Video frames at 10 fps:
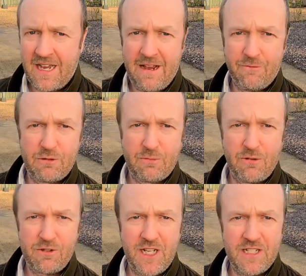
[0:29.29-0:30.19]
House
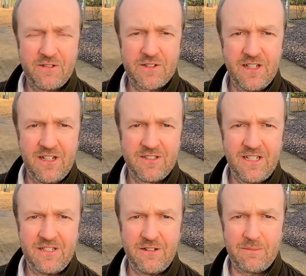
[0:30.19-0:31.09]
project I've
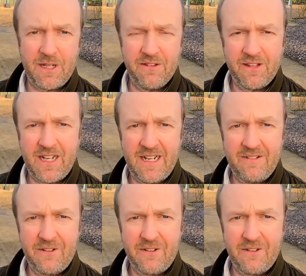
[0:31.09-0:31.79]
started, do an update on that.